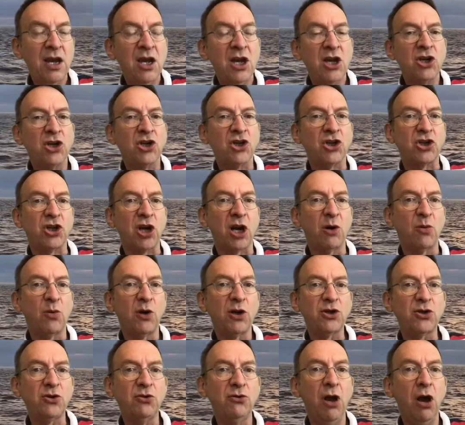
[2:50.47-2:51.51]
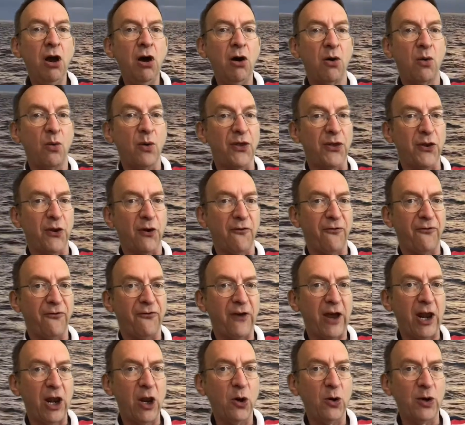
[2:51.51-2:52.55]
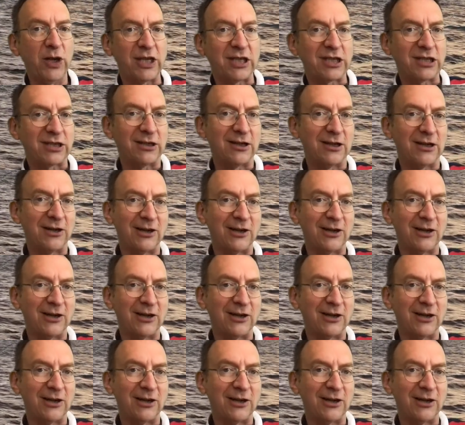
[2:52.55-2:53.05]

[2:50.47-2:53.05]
Share what you know with your fellow listener.